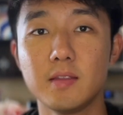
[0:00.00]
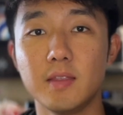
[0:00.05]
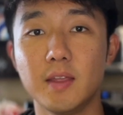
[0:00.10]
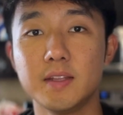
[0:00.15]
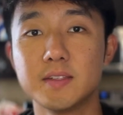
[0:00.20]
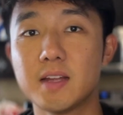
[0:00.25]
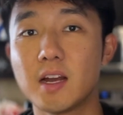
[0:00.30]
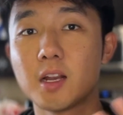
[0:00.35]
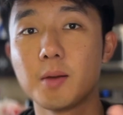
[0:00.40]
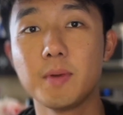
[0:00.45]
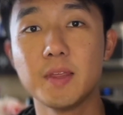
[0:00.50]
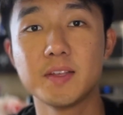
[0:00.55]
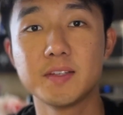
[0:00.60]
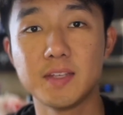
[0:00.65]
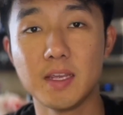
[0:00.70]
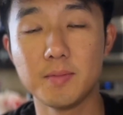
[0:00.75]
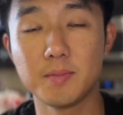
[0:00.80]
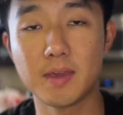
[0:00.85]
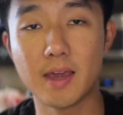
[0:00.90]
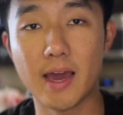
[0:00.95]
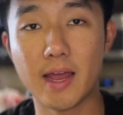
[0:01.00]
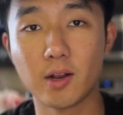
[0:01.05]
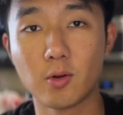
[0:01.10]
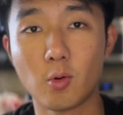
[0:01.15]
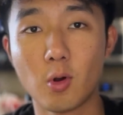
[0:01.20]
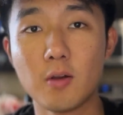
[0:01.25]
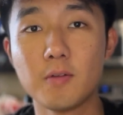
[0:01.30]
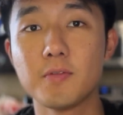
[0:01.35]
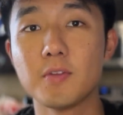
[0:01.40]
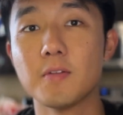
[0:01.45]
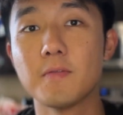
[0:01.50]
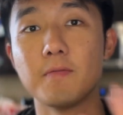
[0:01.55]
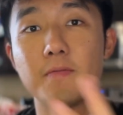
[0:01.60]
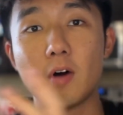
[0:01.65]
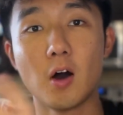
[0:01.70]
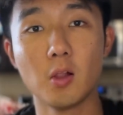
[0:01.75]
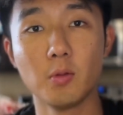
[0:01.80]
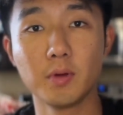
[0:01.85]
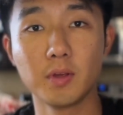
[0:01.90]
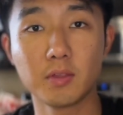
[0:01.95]
then it's not gonna be the same category for the
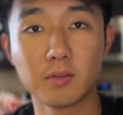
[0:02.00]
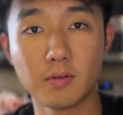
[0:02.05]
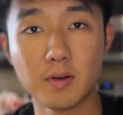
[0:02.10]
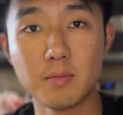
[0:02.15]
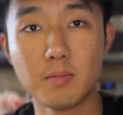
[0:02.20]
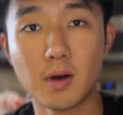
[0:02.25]
following 3